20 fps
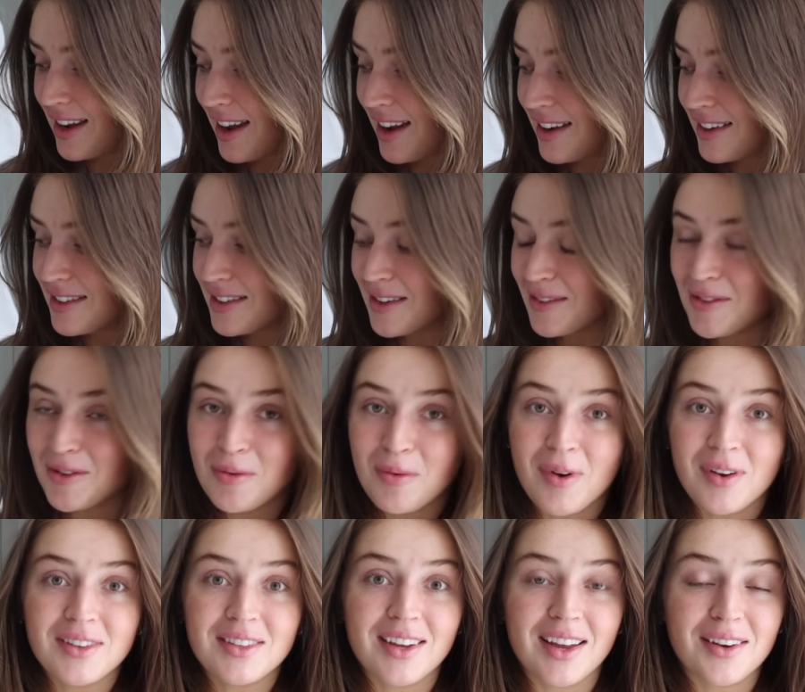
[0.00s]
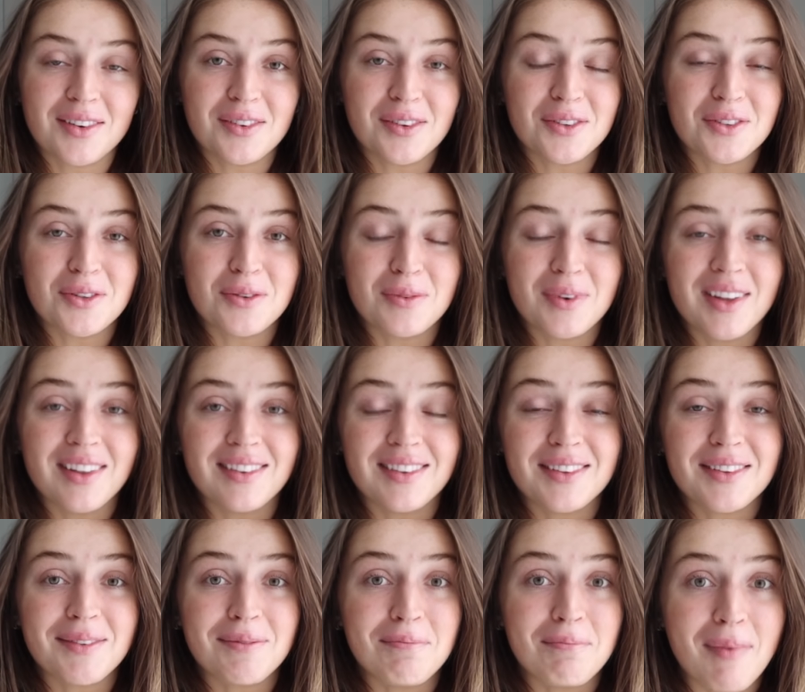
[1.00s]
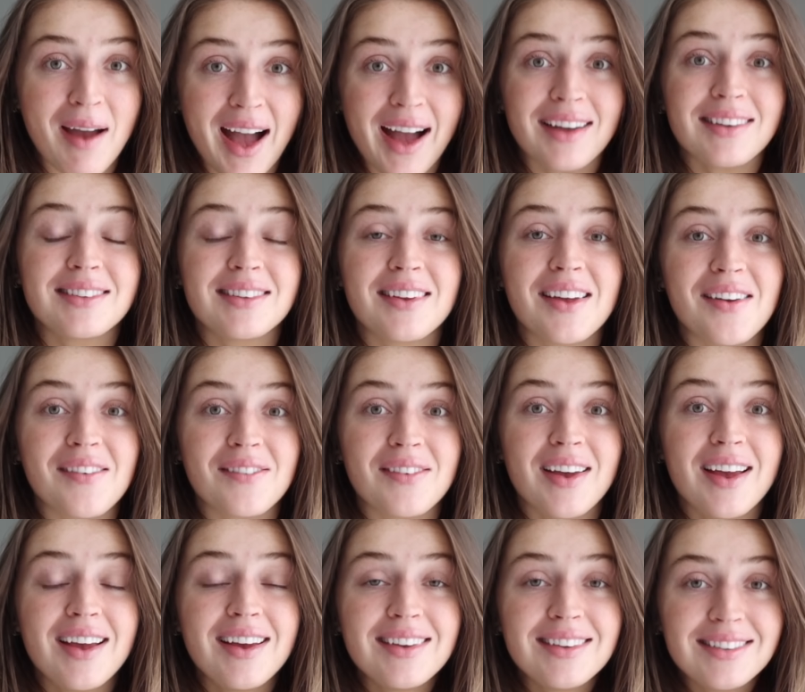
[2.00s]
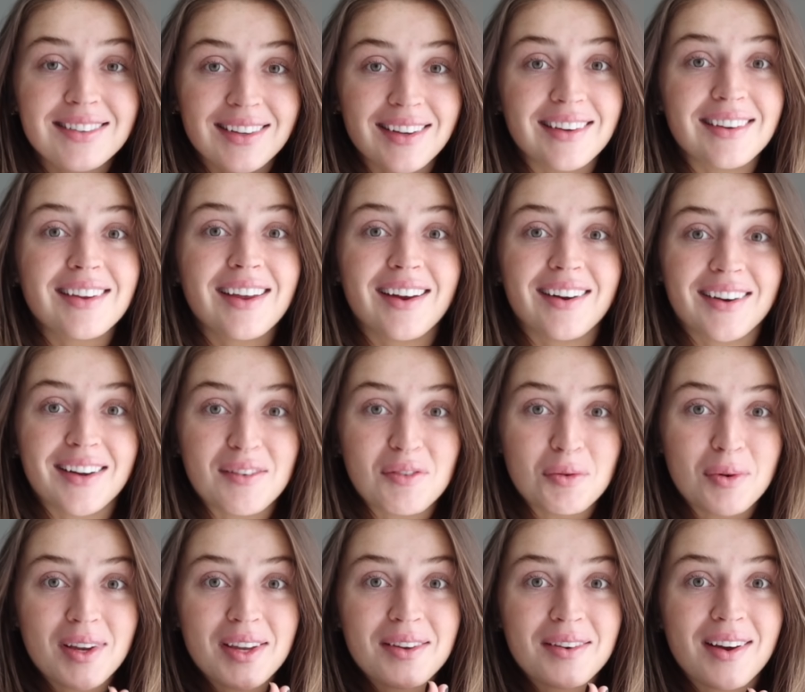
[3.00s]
And if you want to enter to win this massive skincare giveaway,